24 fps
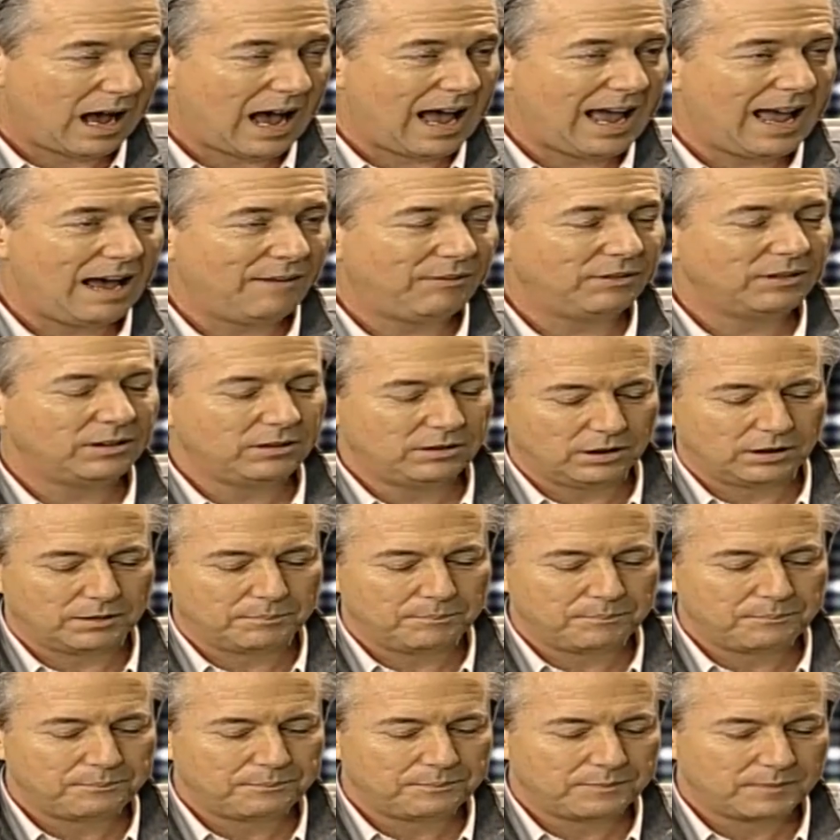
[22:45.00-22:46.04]
I haven't,
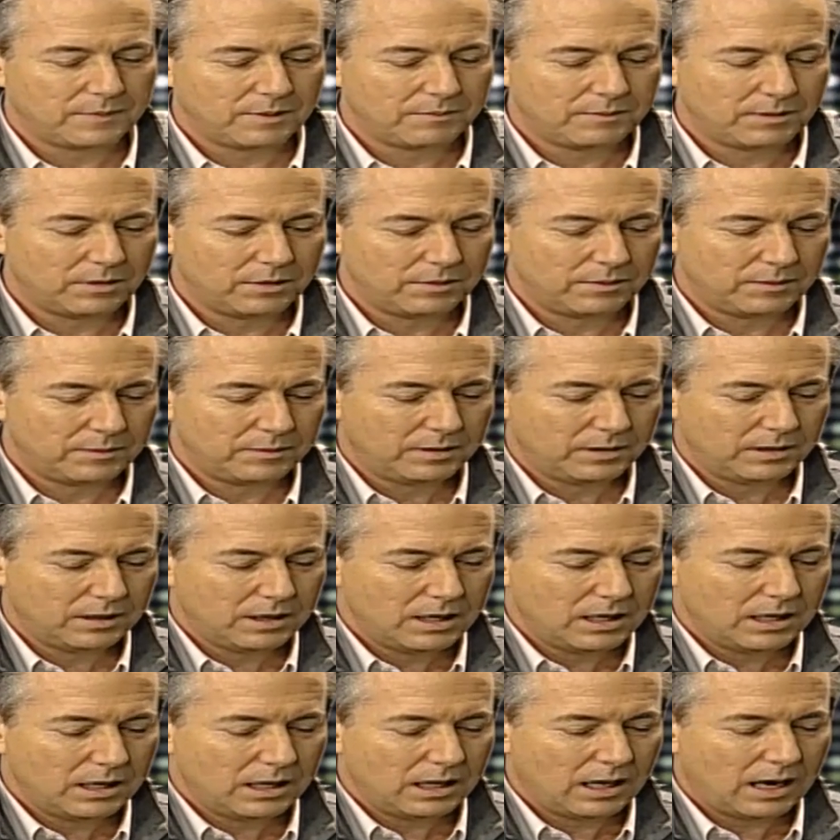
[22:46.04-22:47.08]
look.
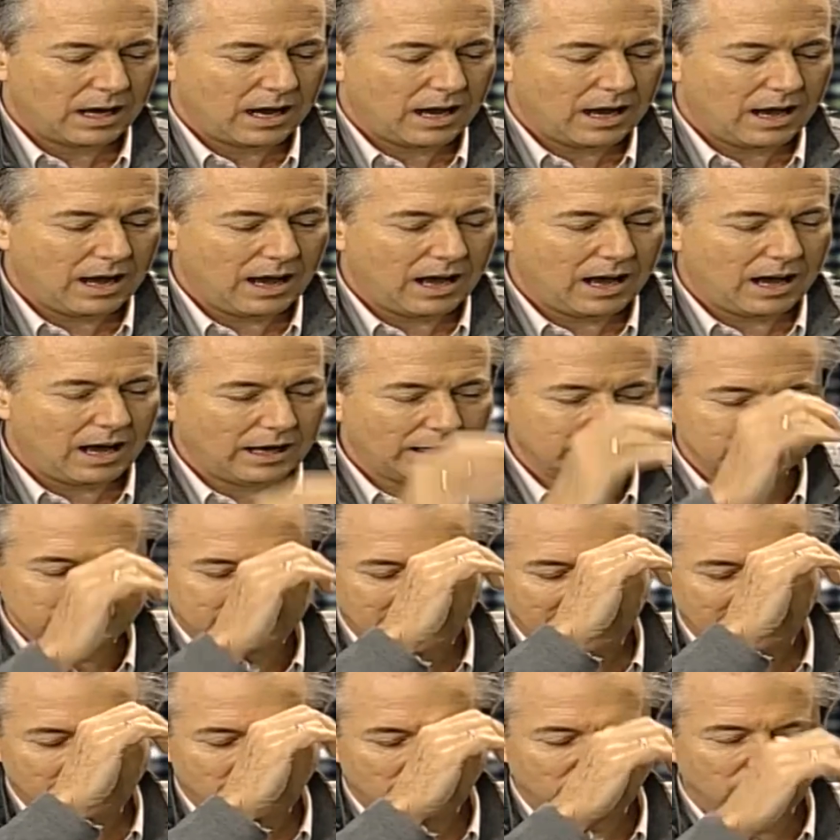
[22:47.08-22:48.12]

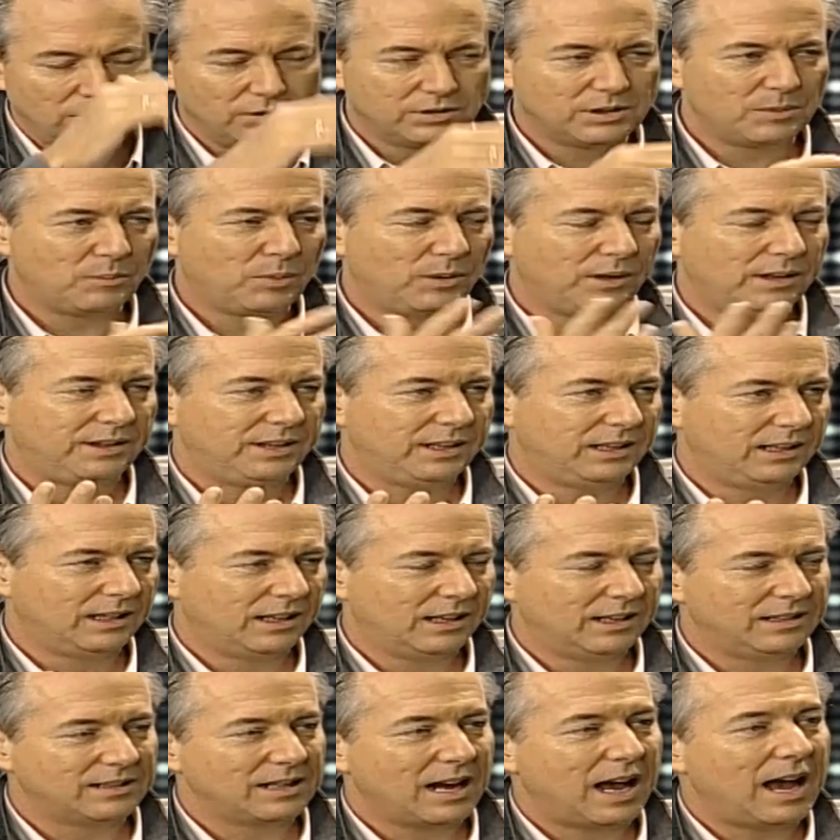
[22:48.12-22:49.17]
de hecho, no se puede decir
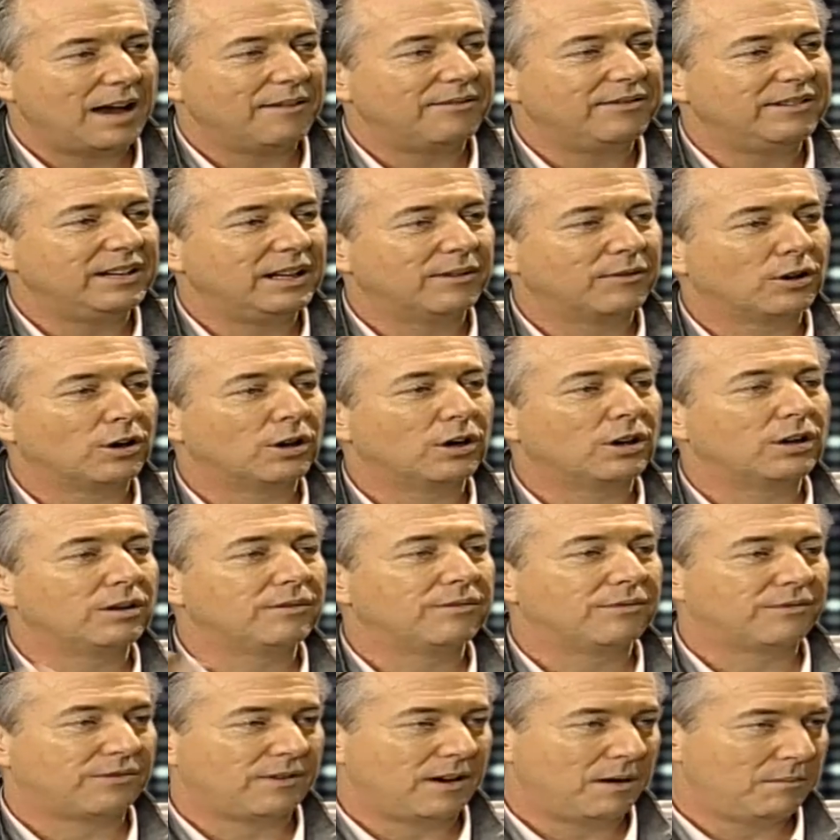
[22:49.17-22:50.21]
en inglés, I've never
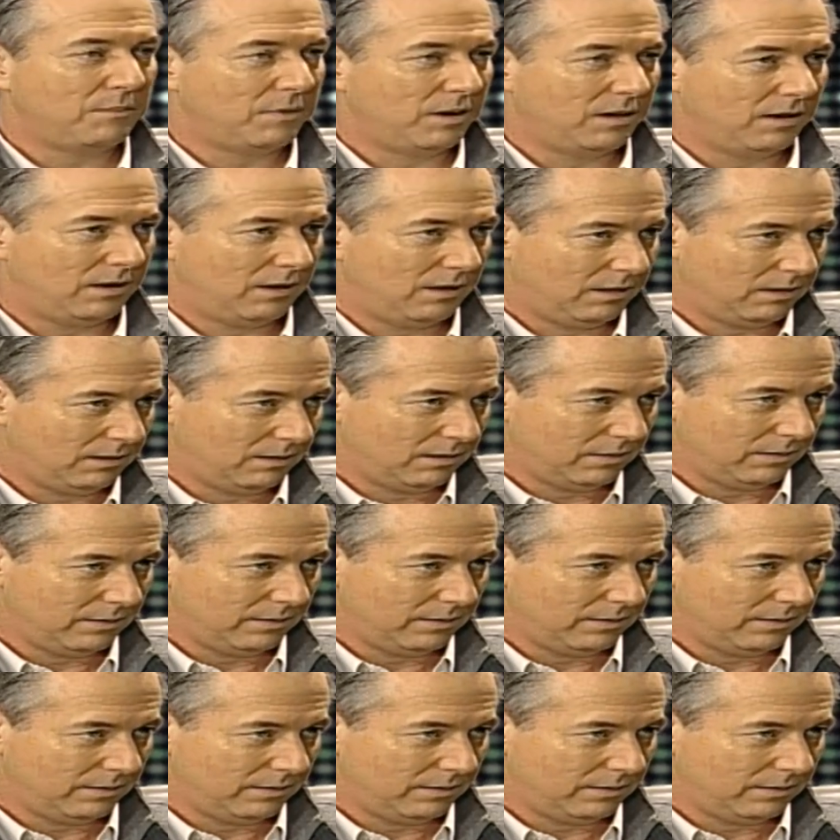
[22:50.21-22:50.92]
heard from her.